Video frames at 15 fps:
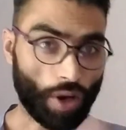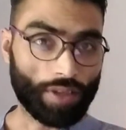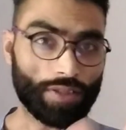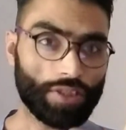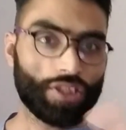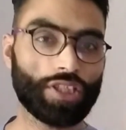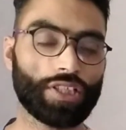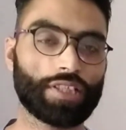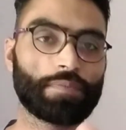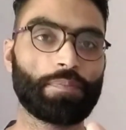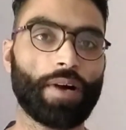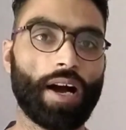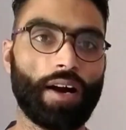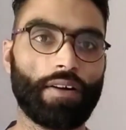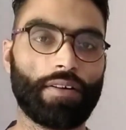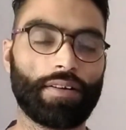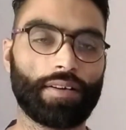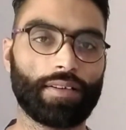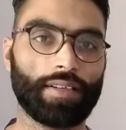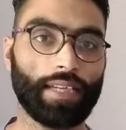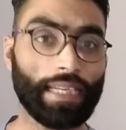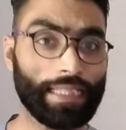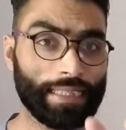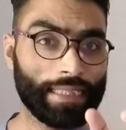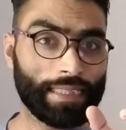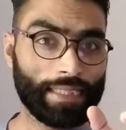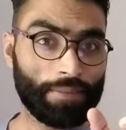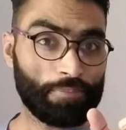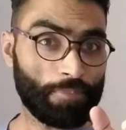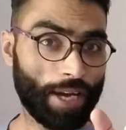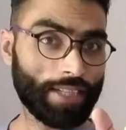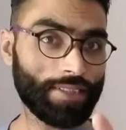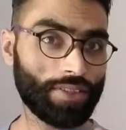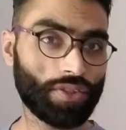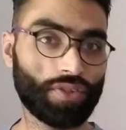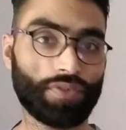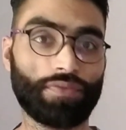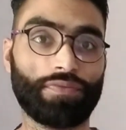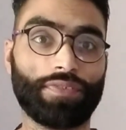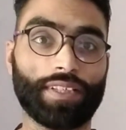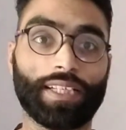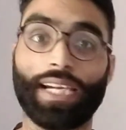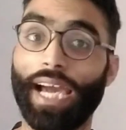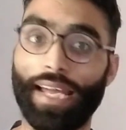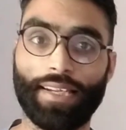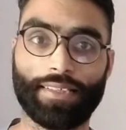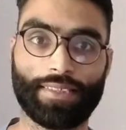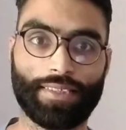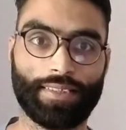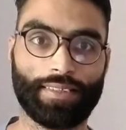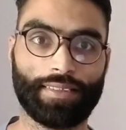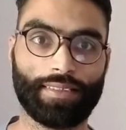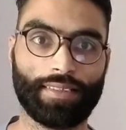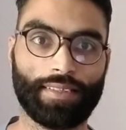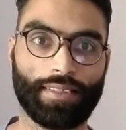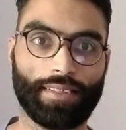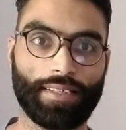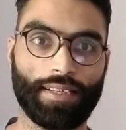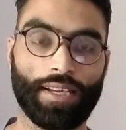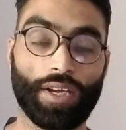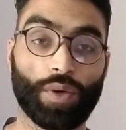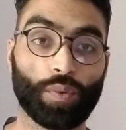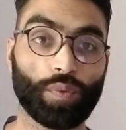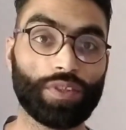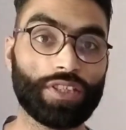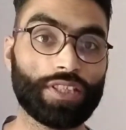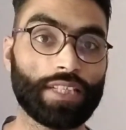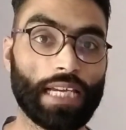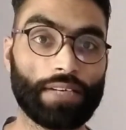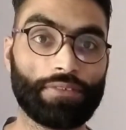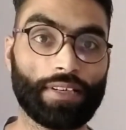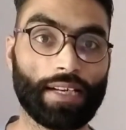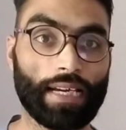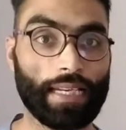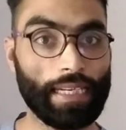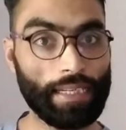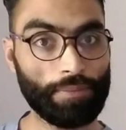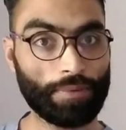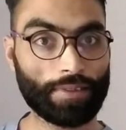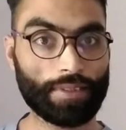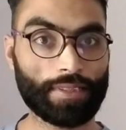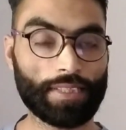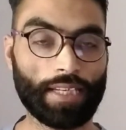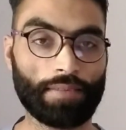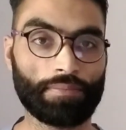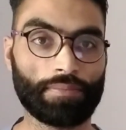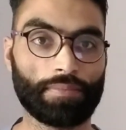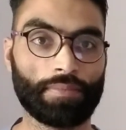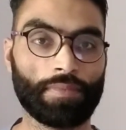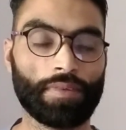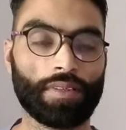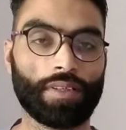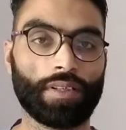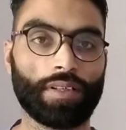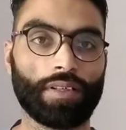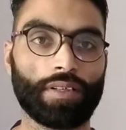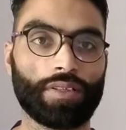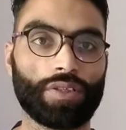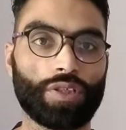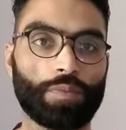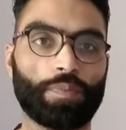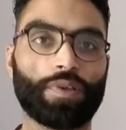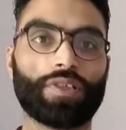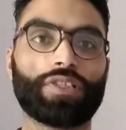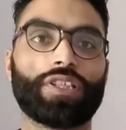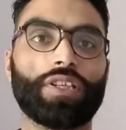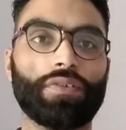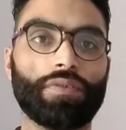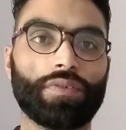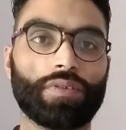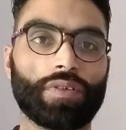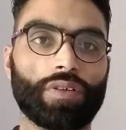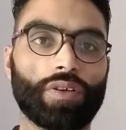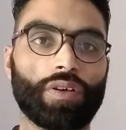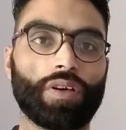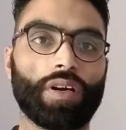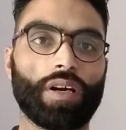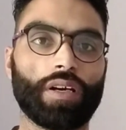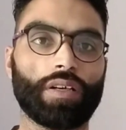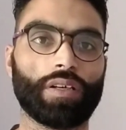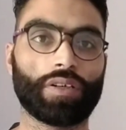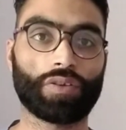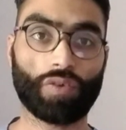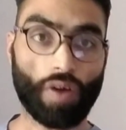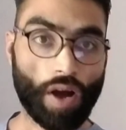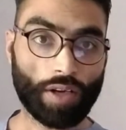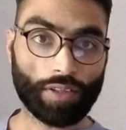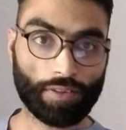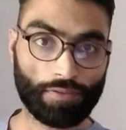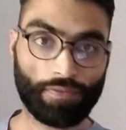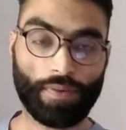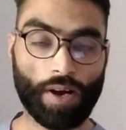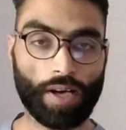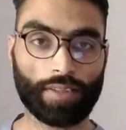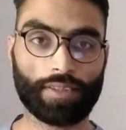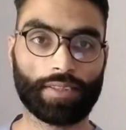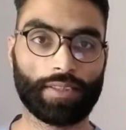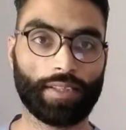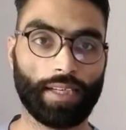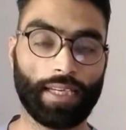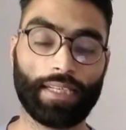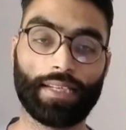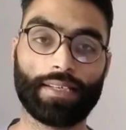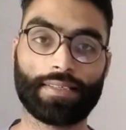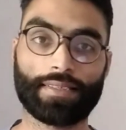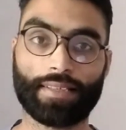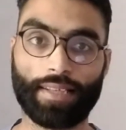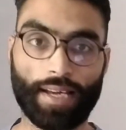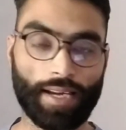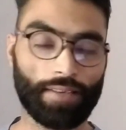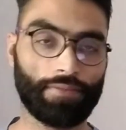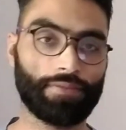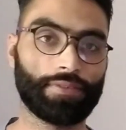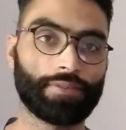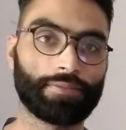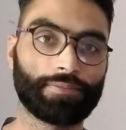conscious power in the mind of a character which never enables him to pursue the wrong path in his life.